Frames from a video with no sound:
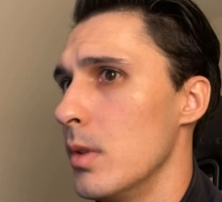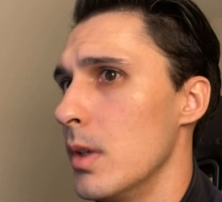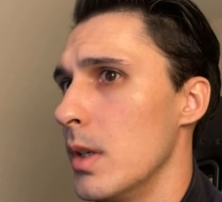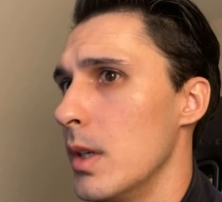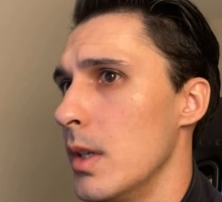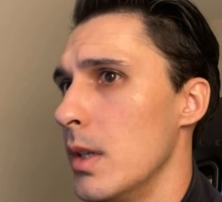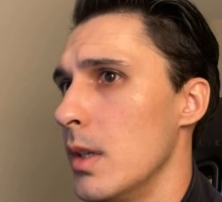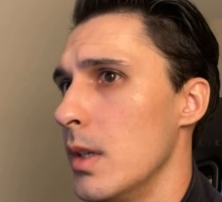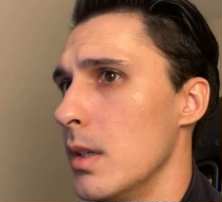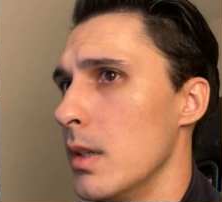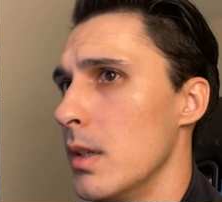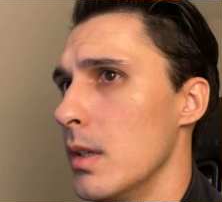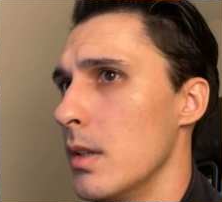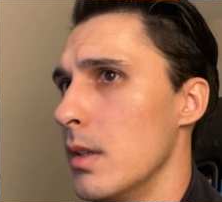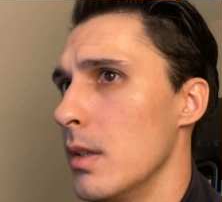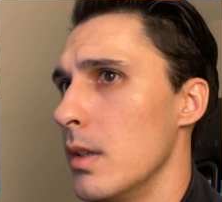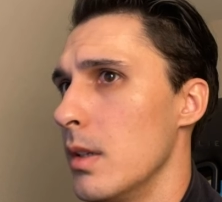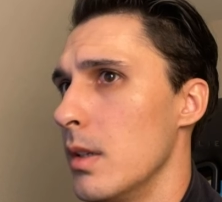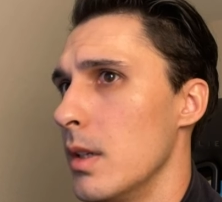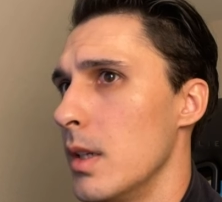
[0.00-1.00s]
And
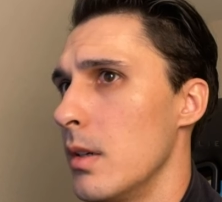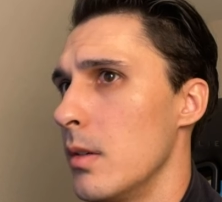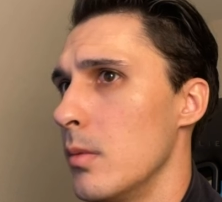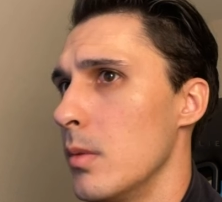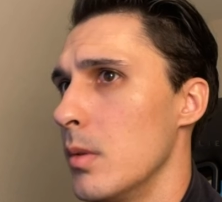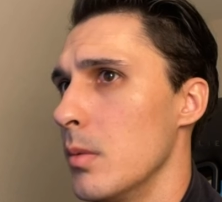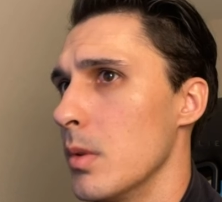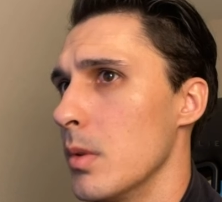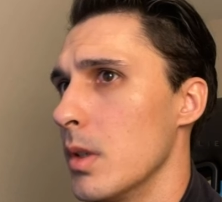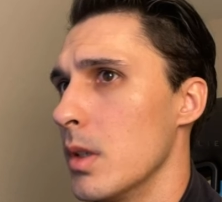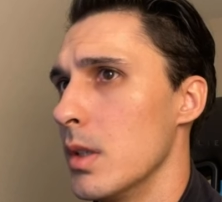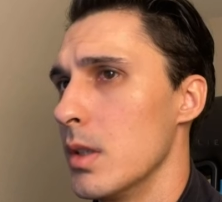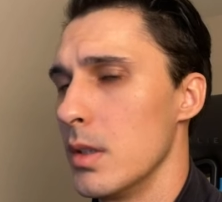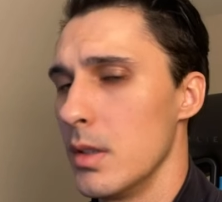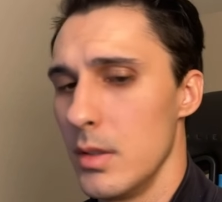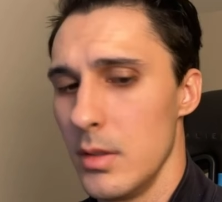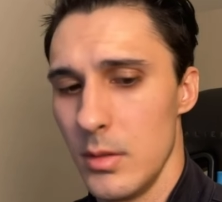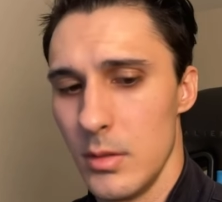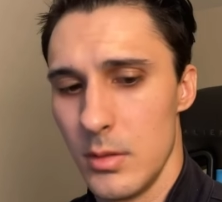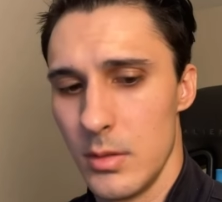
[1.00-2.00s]
now what we're gonna
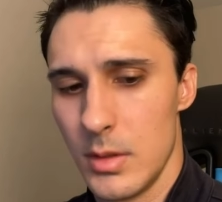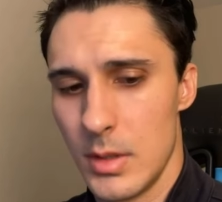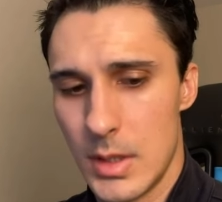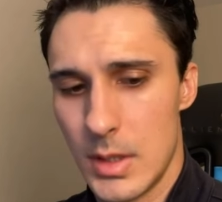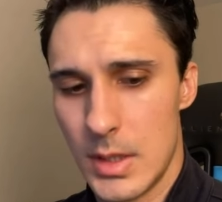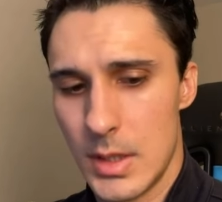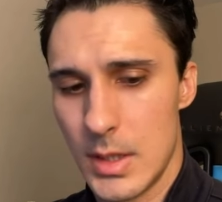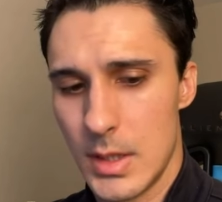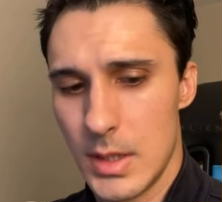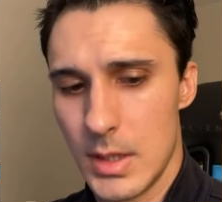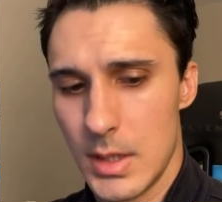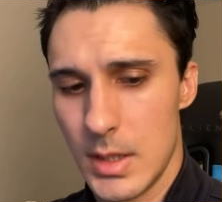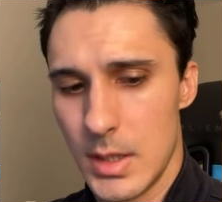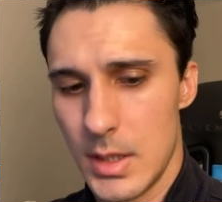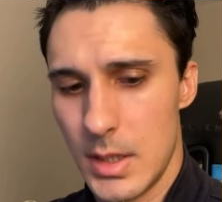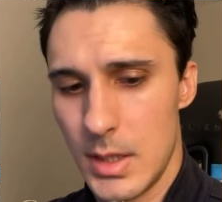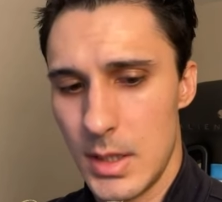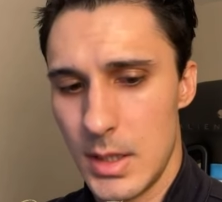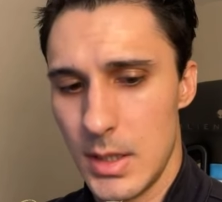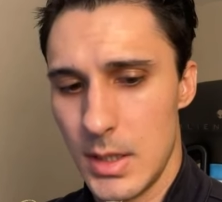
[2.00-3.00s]
do
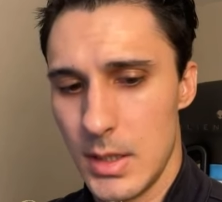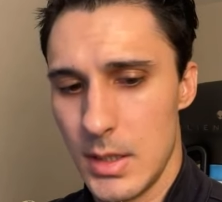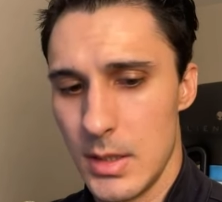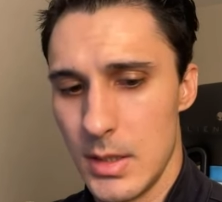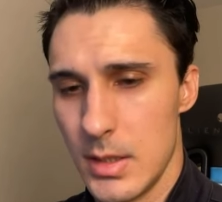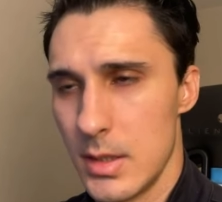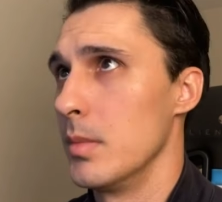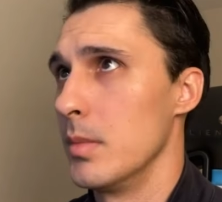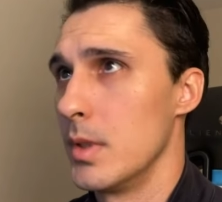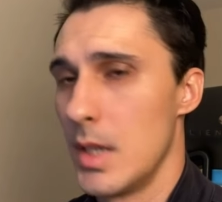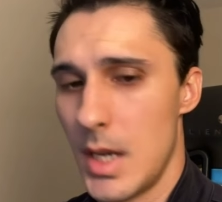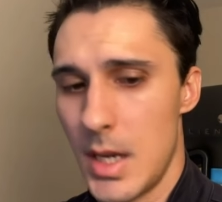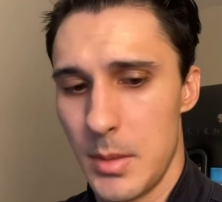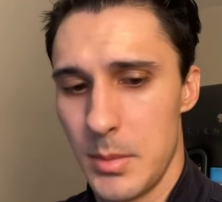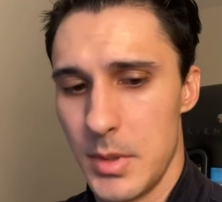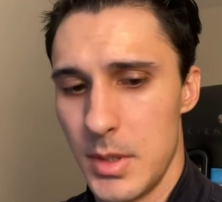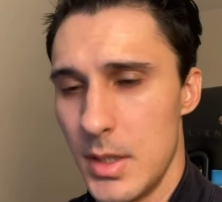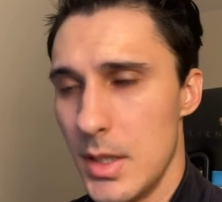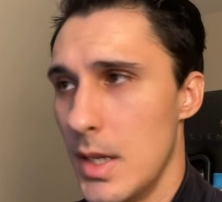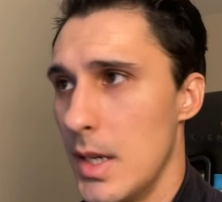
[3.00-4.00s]
is tab
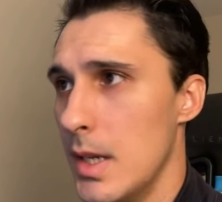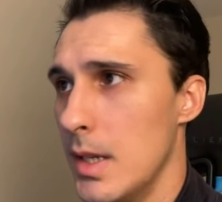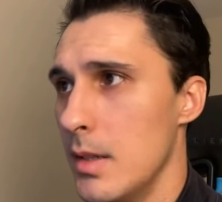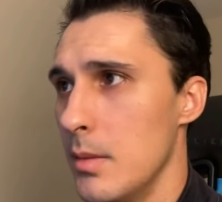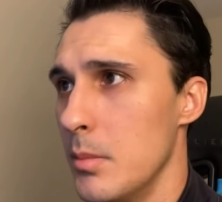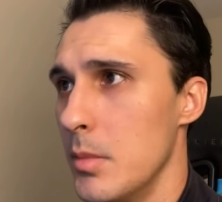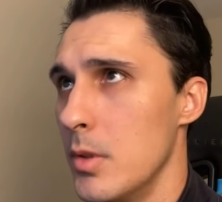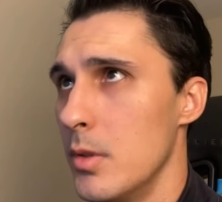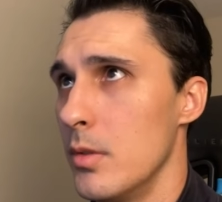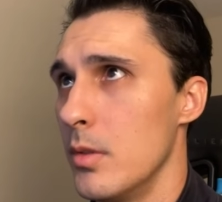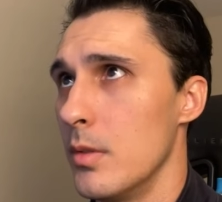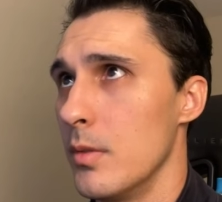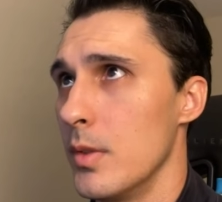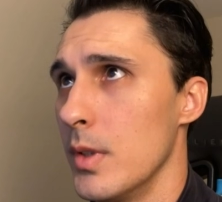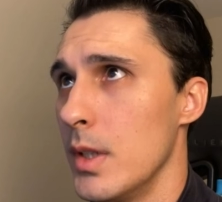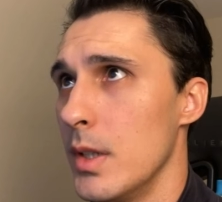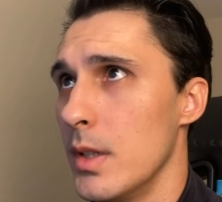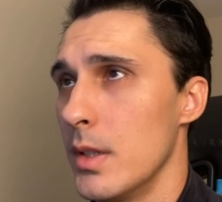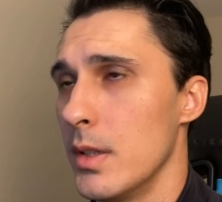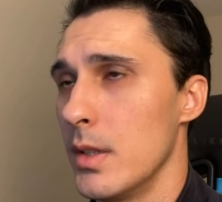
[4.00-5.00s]
into edit mode over
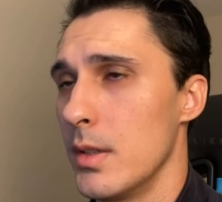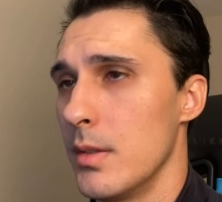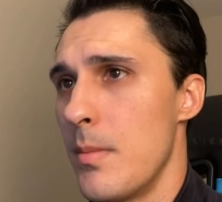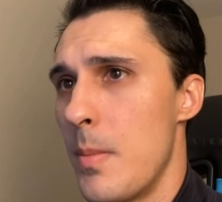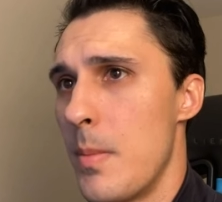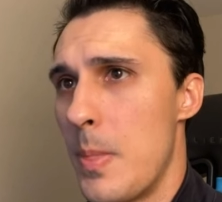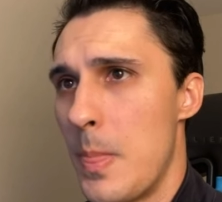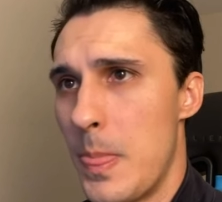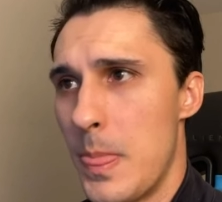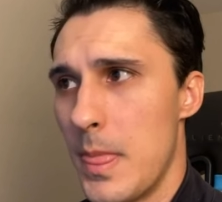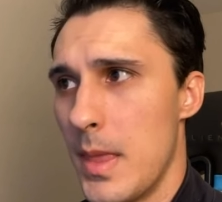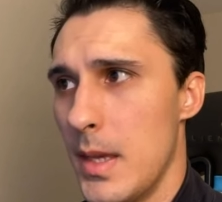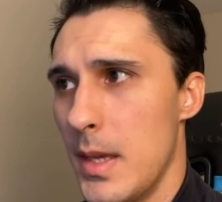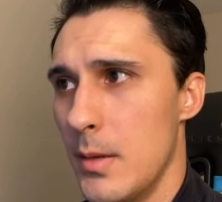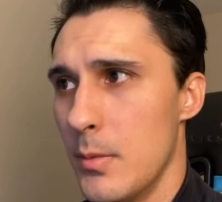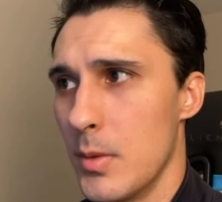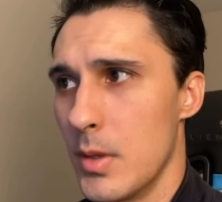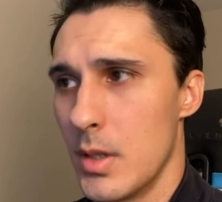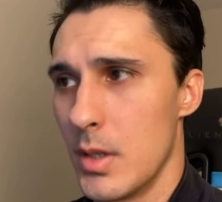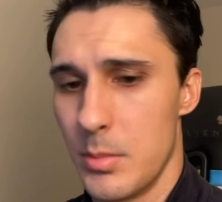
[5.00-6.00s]
here, and
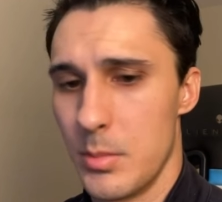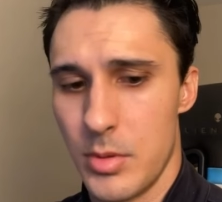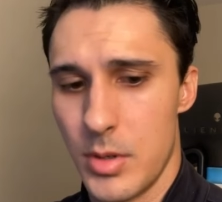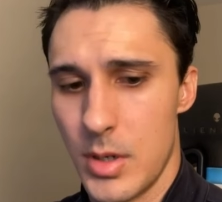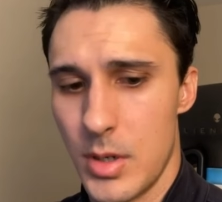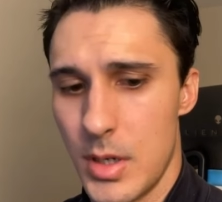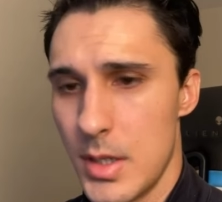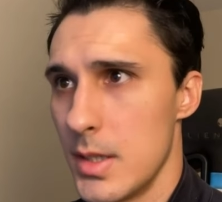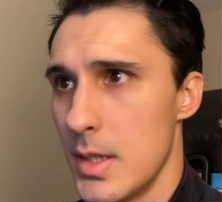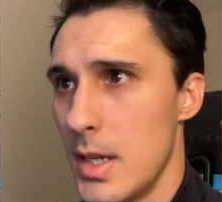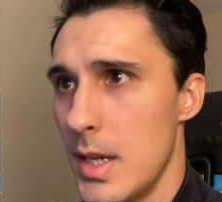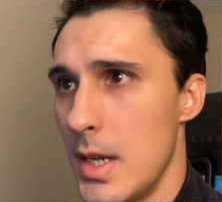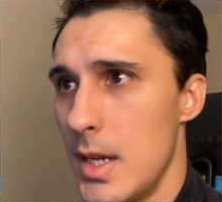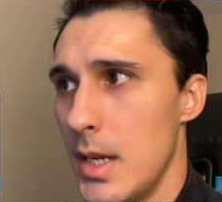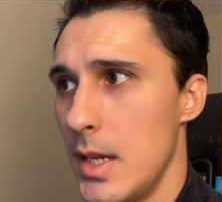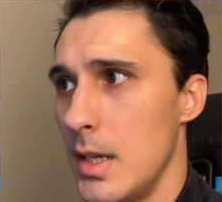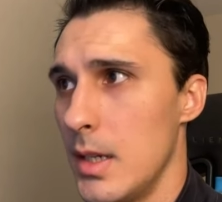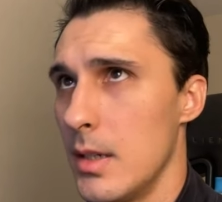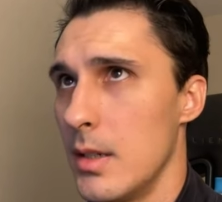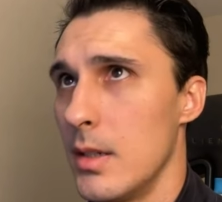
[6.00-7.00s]
we're gonna press
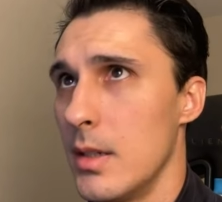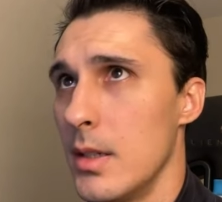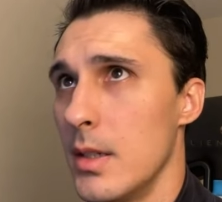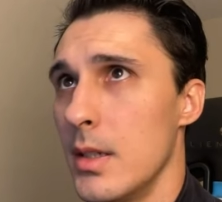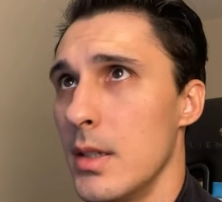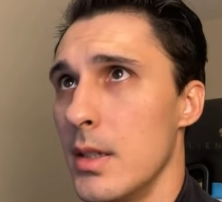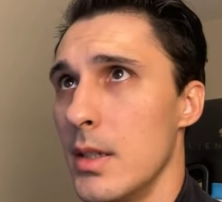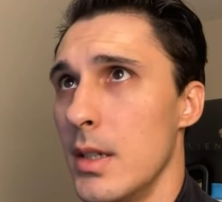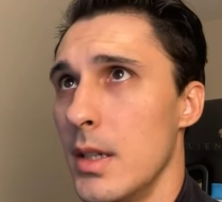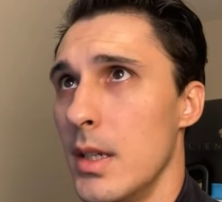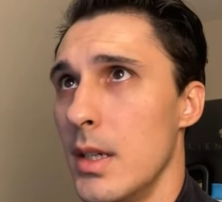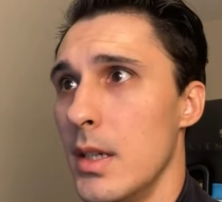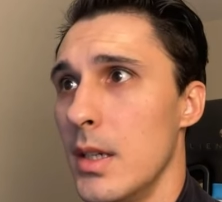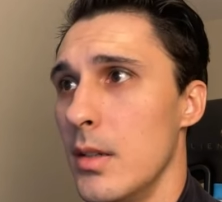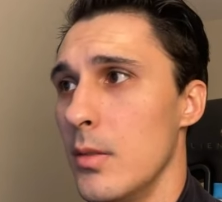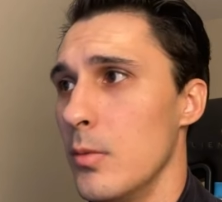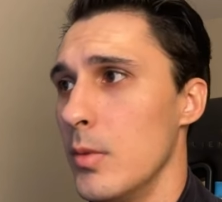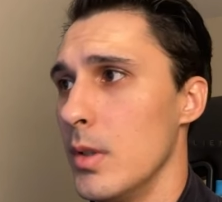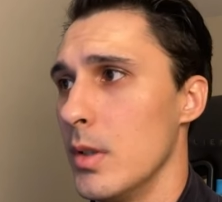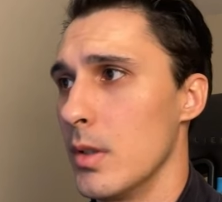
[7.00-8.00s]
A, and
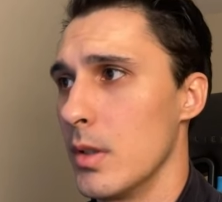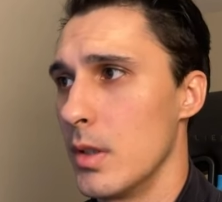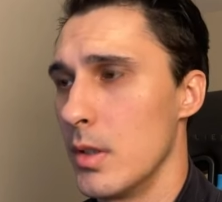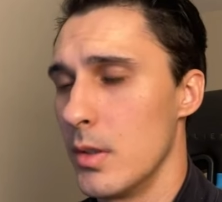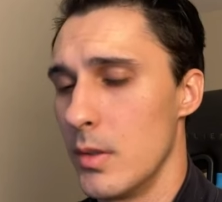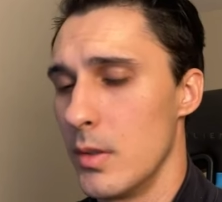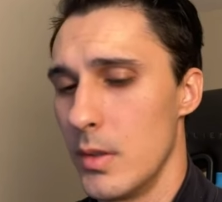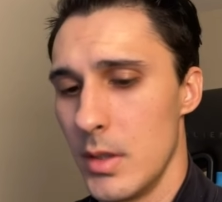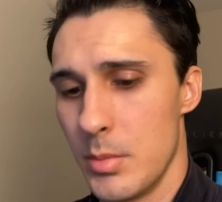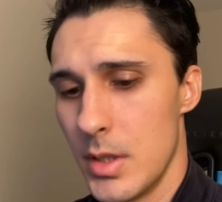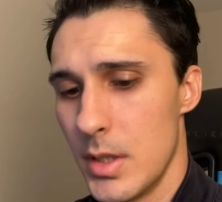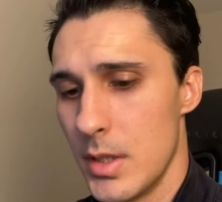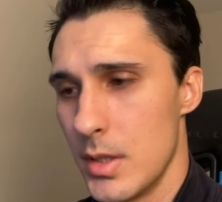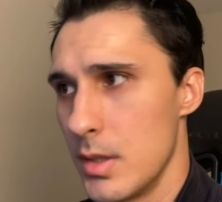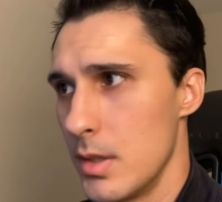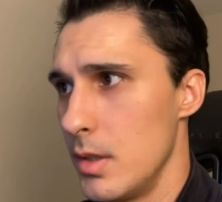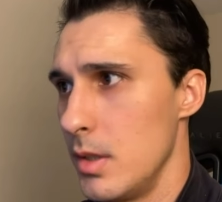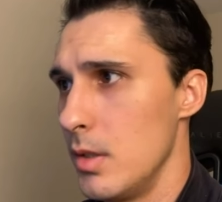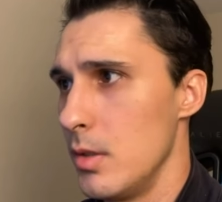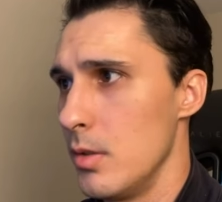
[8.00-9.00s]
we are going to press
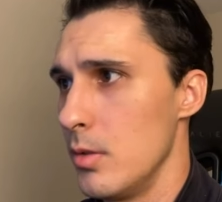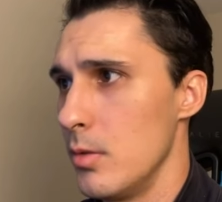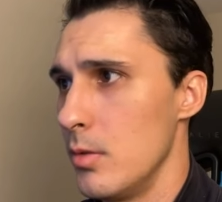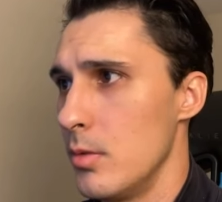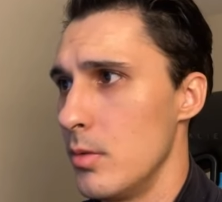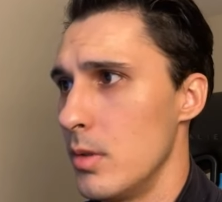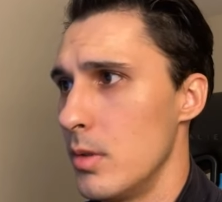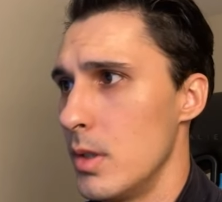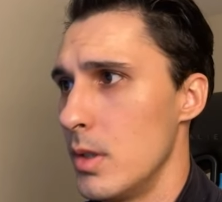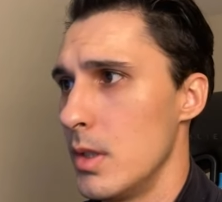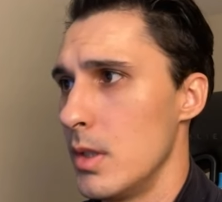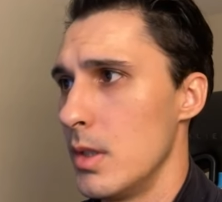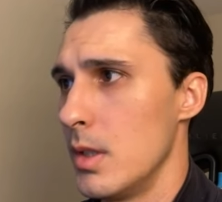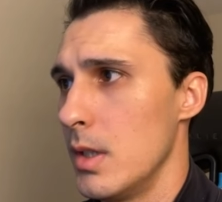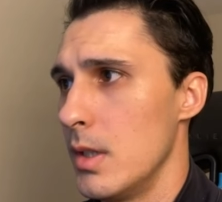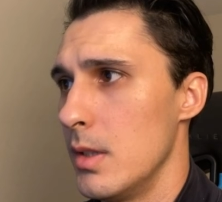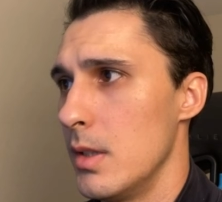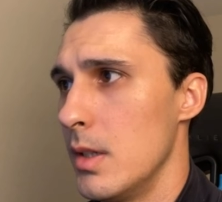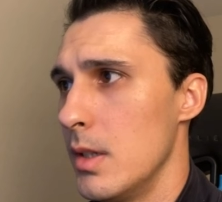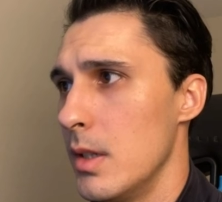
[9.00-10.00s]
view and
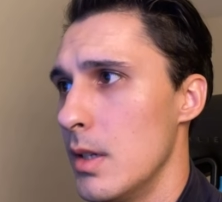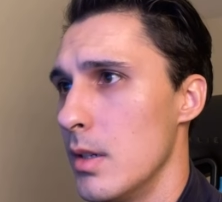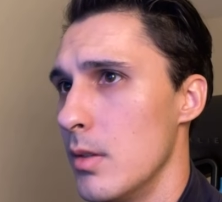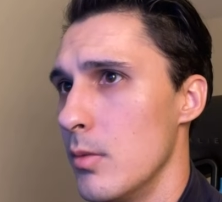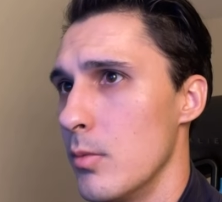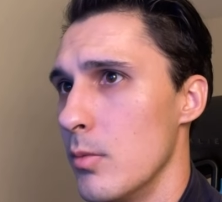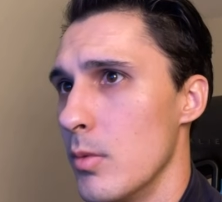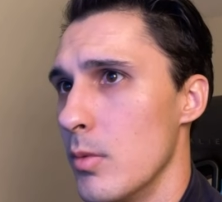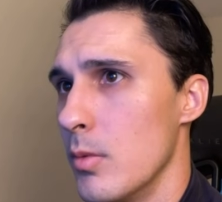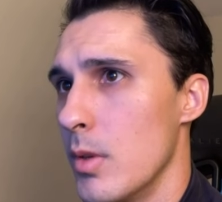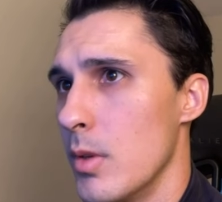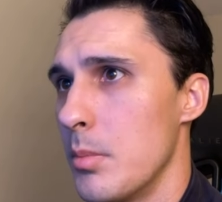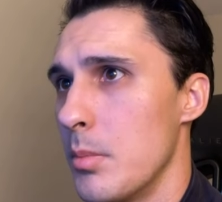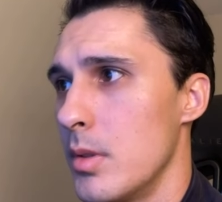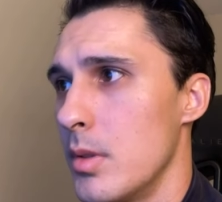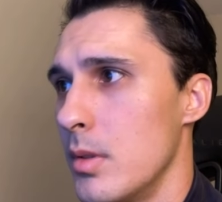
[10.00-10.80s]
then unwrap.